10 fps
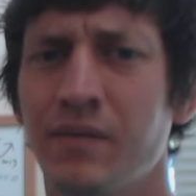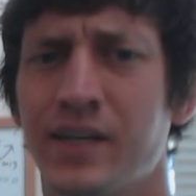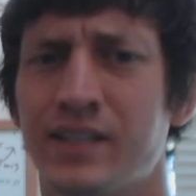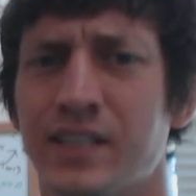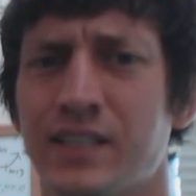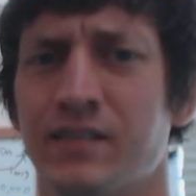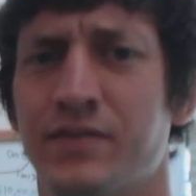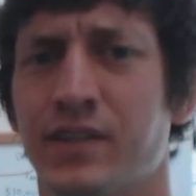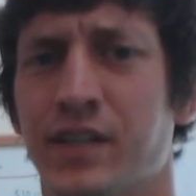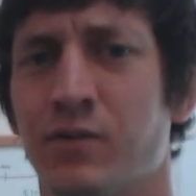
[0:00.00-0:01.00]
I mean, it doesn't even
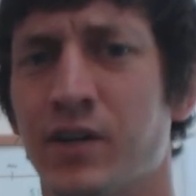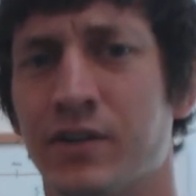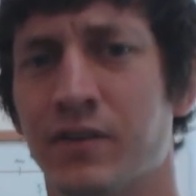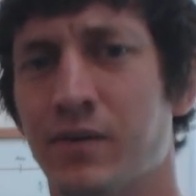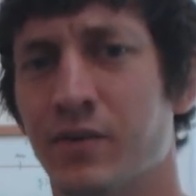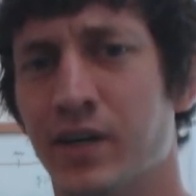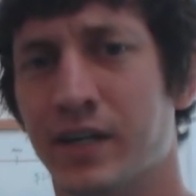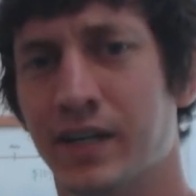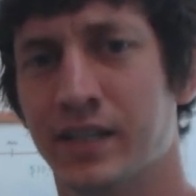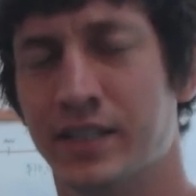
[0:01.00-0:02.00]
feel like work when I'm working.